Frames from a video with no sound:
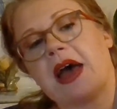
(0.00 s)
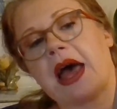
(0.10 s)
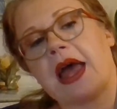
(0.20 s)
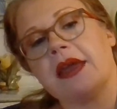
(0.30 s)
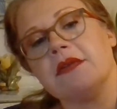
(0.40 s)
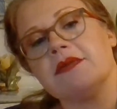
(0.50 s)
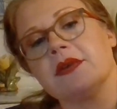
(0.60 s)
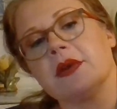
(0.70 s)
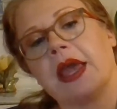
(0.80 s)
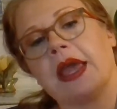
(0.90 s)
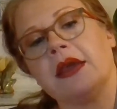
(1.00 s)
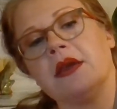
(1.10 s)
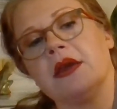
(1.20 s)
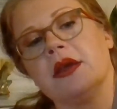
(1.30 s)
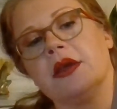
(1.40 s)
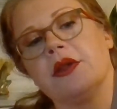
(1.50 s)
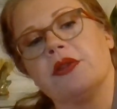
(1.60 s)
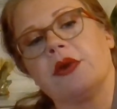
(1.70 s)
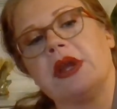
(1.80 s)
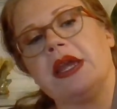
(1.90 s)
5. Okay,
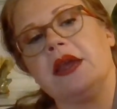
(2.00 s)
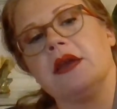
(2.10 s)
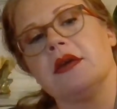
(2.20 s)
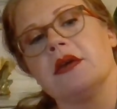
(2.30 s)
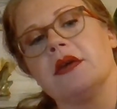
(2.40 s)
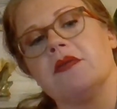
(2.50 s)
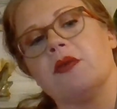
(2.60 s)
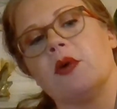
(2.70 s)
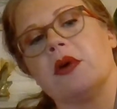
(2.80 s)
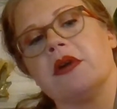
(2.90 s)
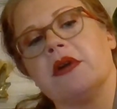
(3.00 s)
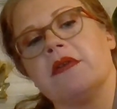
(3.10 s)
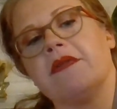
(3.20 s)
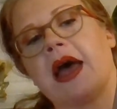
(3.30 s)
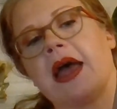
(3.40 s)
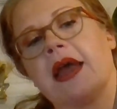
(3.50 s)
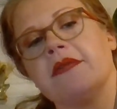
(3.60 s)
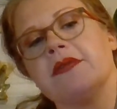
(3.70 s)
3, 4, 5.